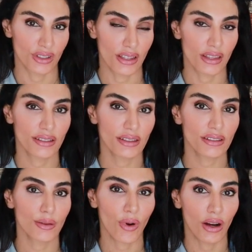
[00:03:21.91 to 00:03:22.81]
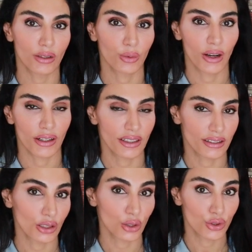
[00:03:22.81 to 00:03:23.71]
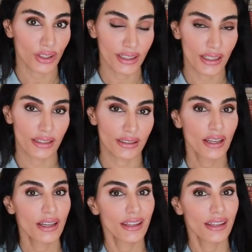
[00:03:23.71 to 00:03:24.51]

See, this is the part where it gets a little tricky because